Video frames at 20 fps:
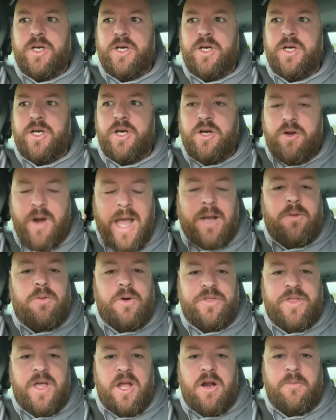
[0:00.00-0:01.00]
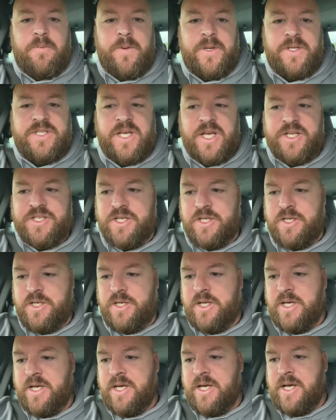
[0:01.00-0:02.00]
her aqua therapy
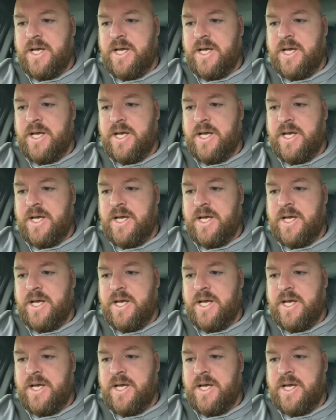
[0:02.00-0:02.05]
session